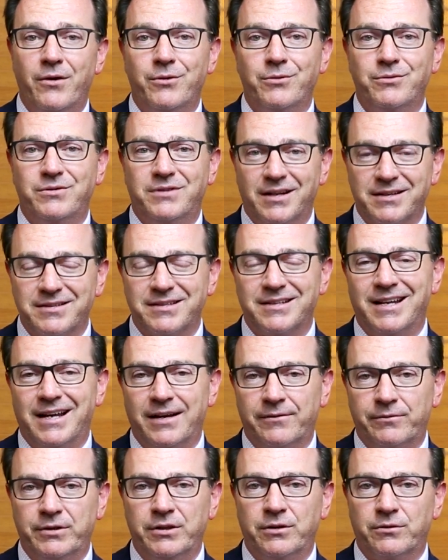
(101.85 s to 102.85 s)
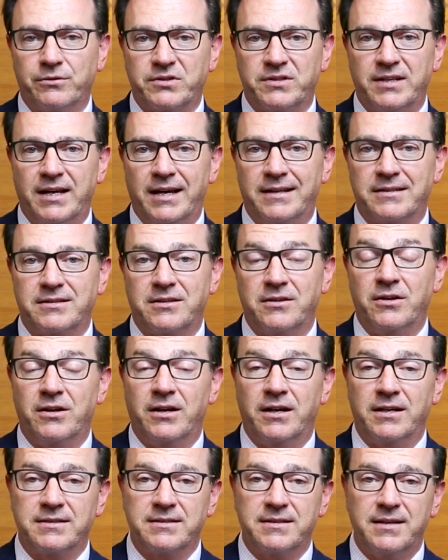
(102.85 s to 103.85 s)
who doesn't have legal status in the
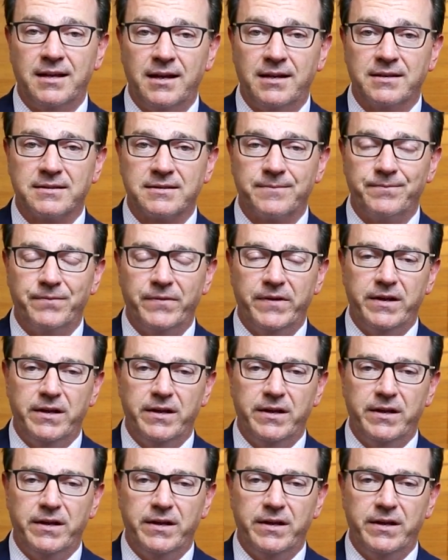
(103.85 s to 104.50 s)
United States.